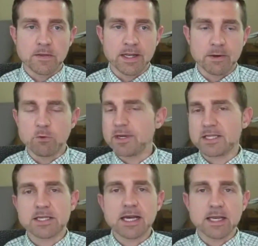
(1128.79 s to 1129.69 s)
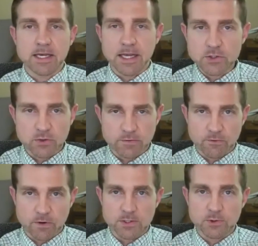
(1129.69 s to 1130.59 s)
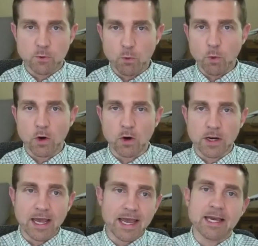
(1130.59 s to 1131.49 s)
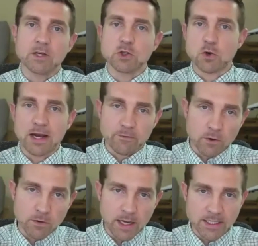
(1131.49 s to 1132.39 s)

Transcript: that it will be second nature for us to work and travel.